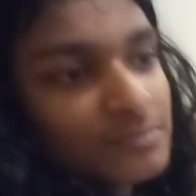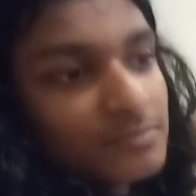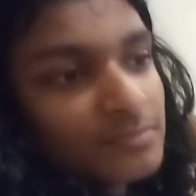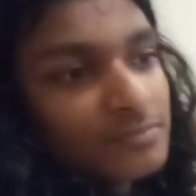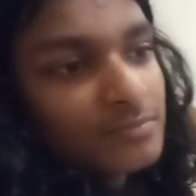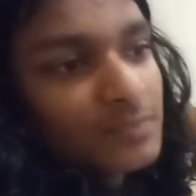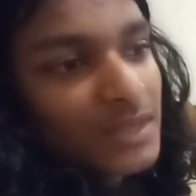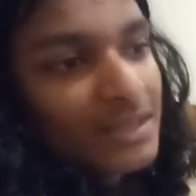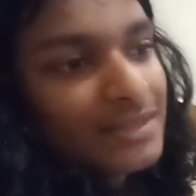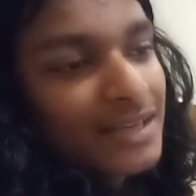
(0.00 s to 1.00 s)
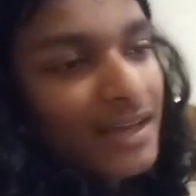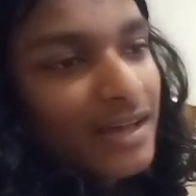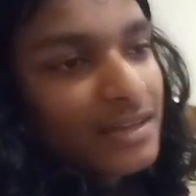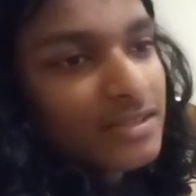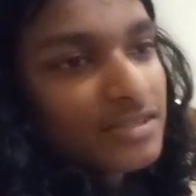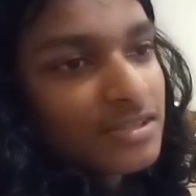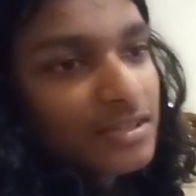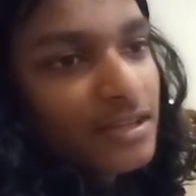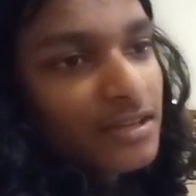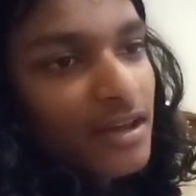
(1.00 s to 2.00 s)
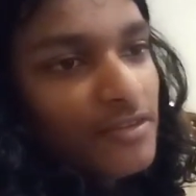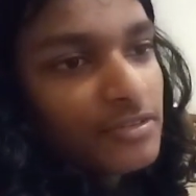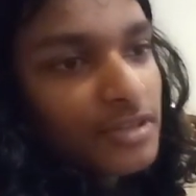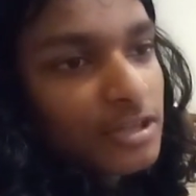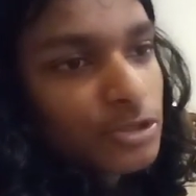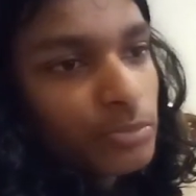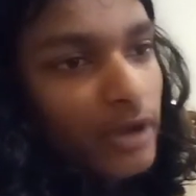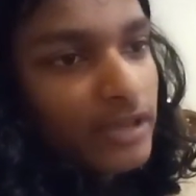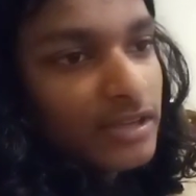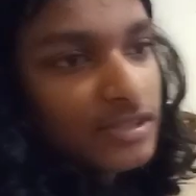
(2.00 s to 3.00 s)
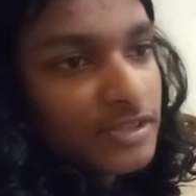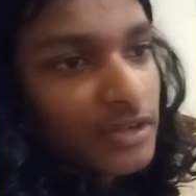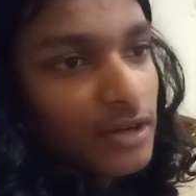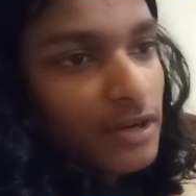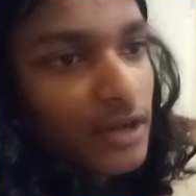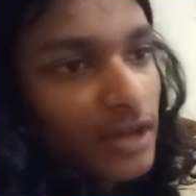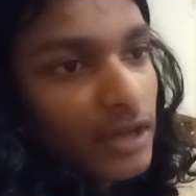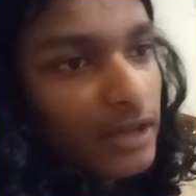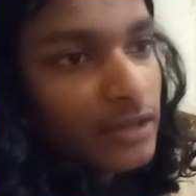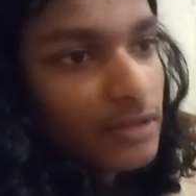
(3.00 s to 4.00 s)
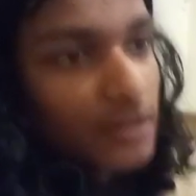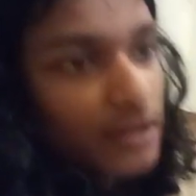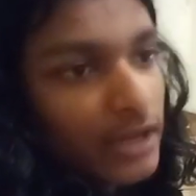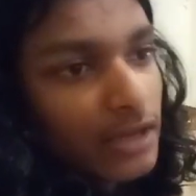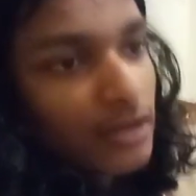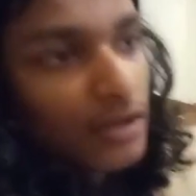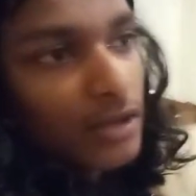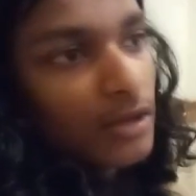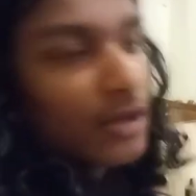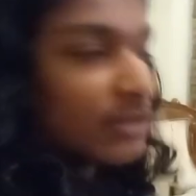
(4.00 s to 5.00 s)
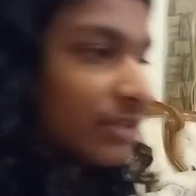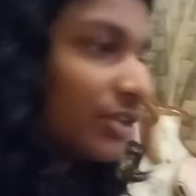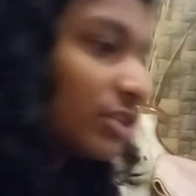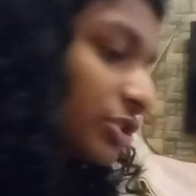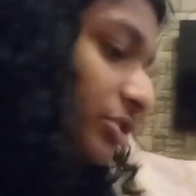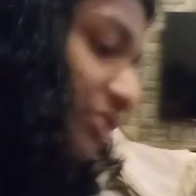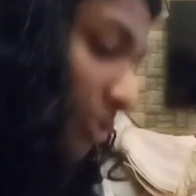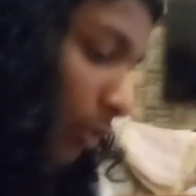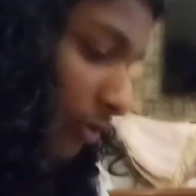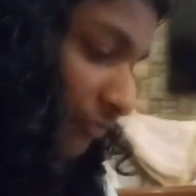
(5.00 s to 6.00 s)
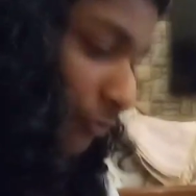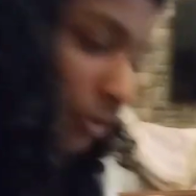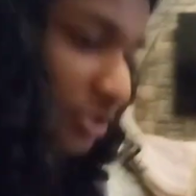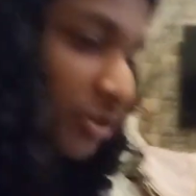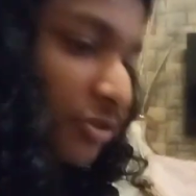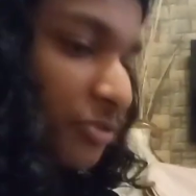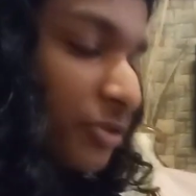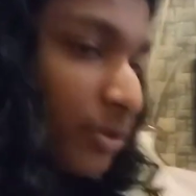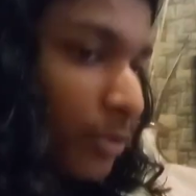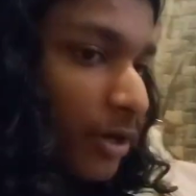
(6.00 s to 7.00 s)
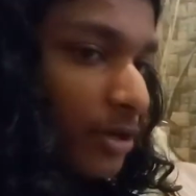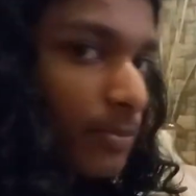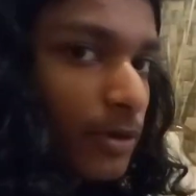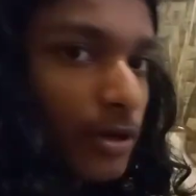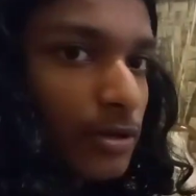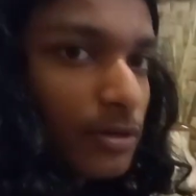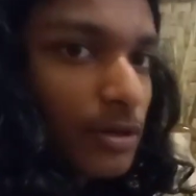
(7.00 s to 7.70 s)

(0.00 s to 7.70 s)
Mm, yeah, cause like everything's way easier, and like the teachers they won't force you to do the work, but